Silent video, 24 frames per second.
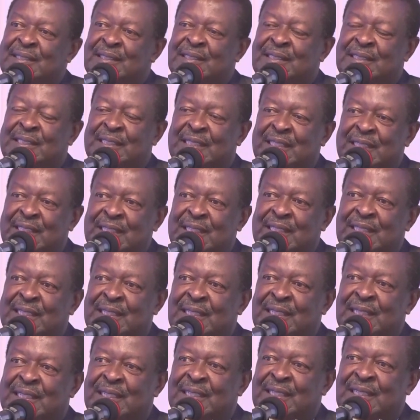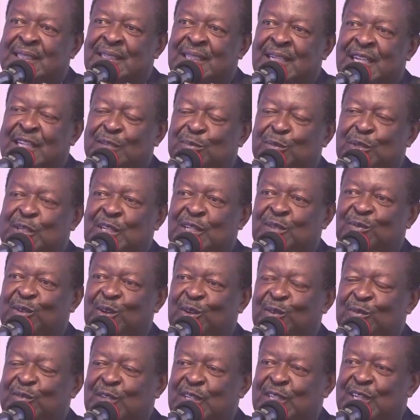She has been
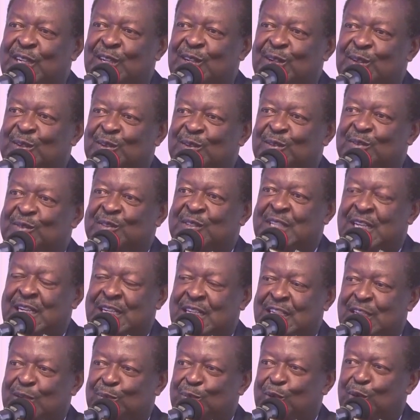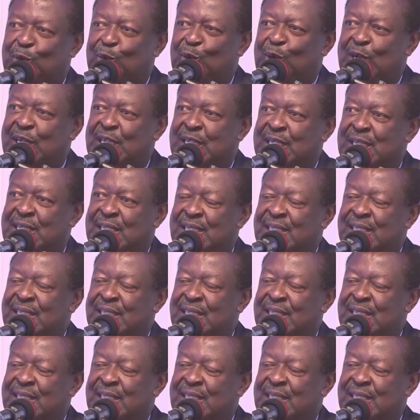involved in a lot of charitable work.